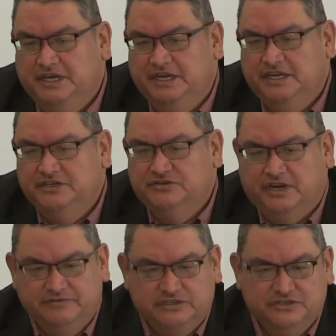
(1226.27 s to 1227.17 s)
and
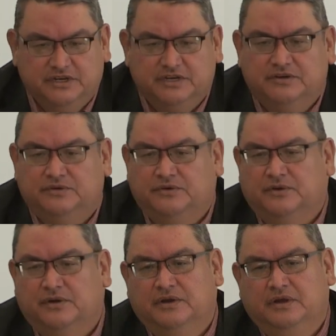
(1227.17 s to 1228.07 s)
drive a truck,
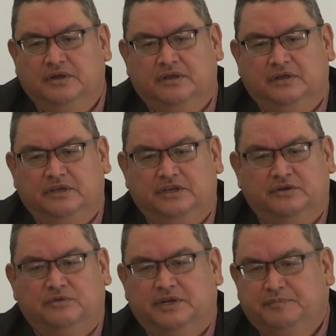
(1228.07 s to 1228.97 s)
or, you know,
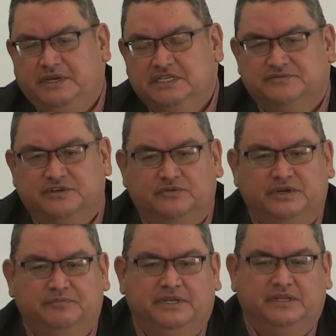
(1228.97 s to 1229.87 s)
run a piece of
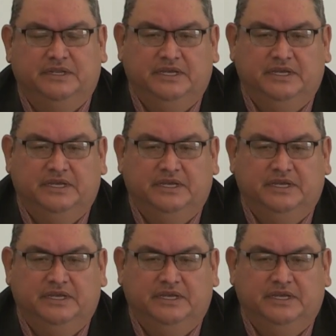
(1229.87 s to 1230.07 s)
equipment.